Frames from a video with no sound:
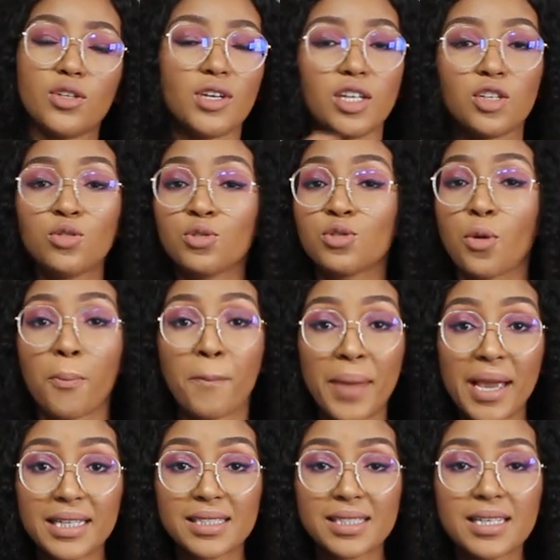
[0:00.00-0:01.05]
You can use your
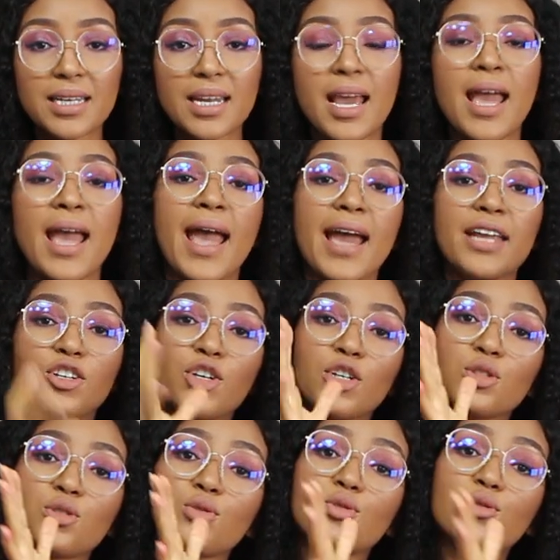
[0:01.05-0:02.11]
basin and you're
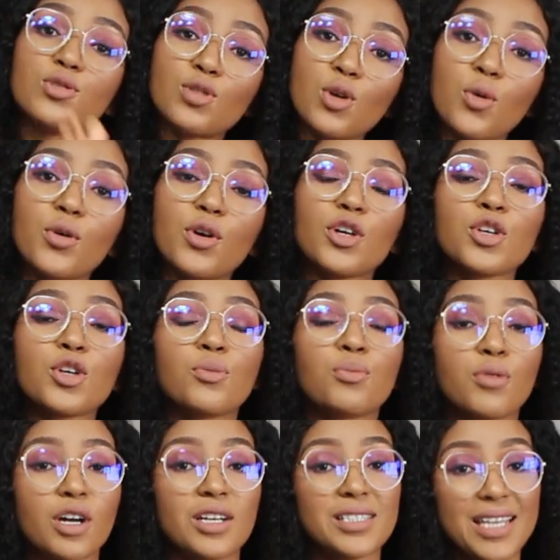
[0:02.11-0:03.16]
going to soak your
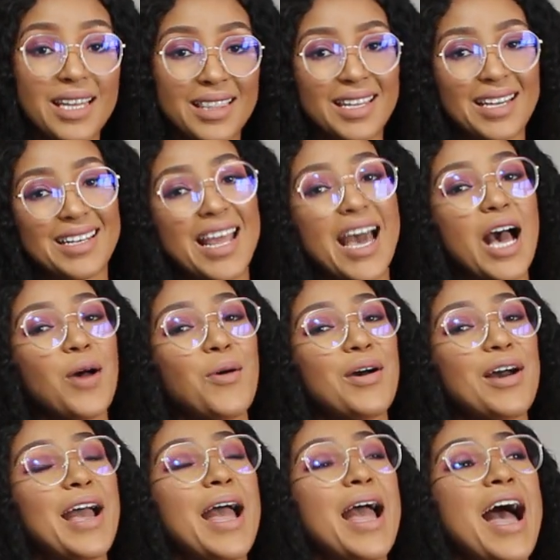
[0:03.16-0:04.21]
bras in there.
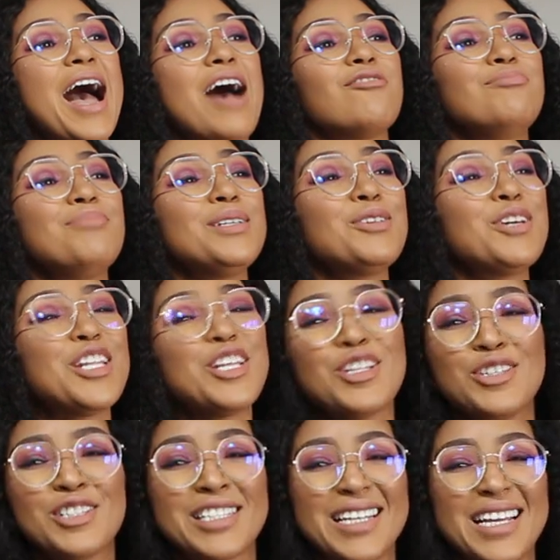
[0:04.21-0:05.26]
Now, I've been one of
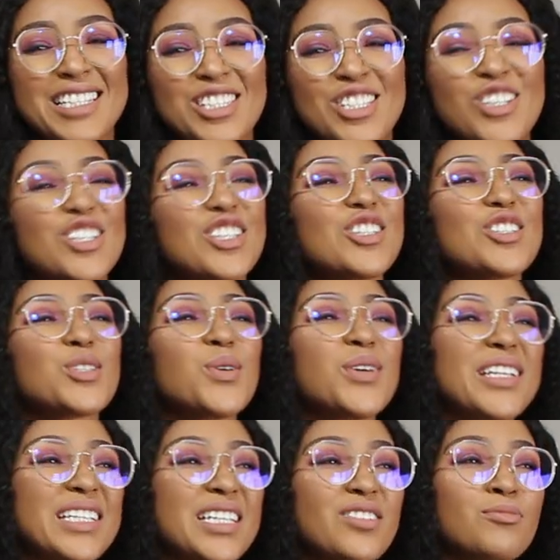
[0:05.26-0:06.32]
those lazy girls who
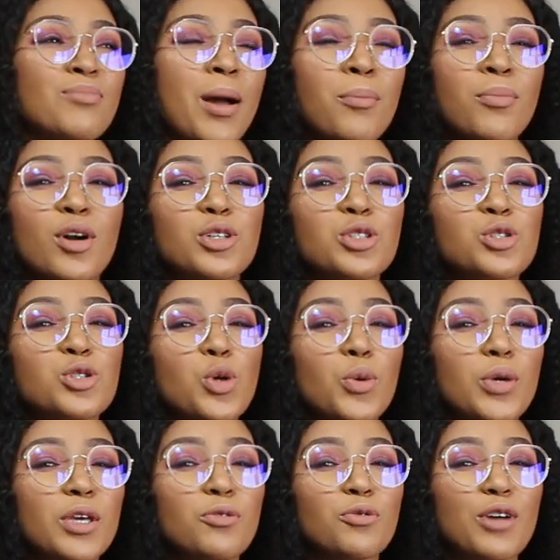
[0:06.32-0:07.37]
will leave my bras
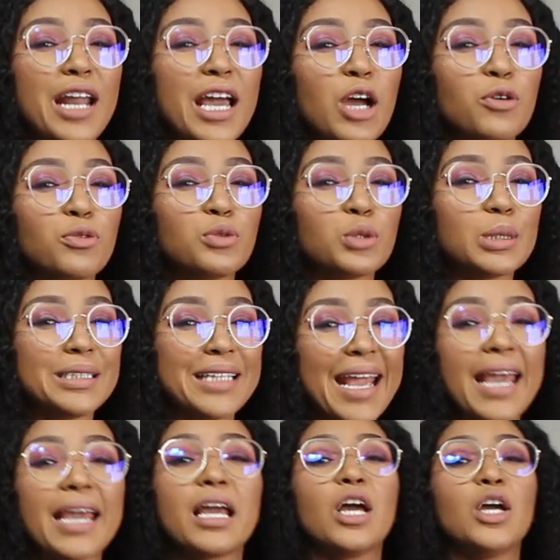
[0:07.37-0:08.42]
soaking for like a full day.